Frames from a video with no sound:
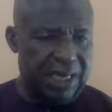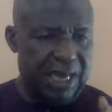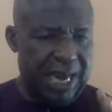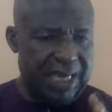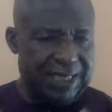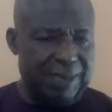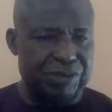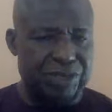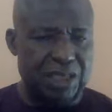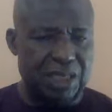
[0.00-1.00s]
Accept
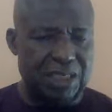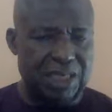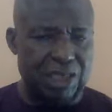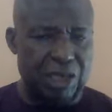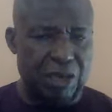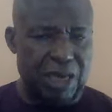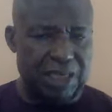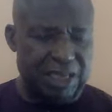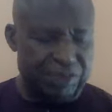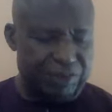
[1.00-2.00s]
Jesus as your Lord and
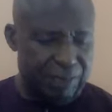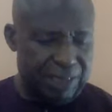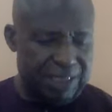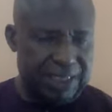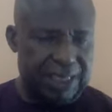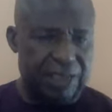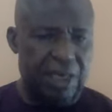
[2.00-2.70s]
Savior and Master,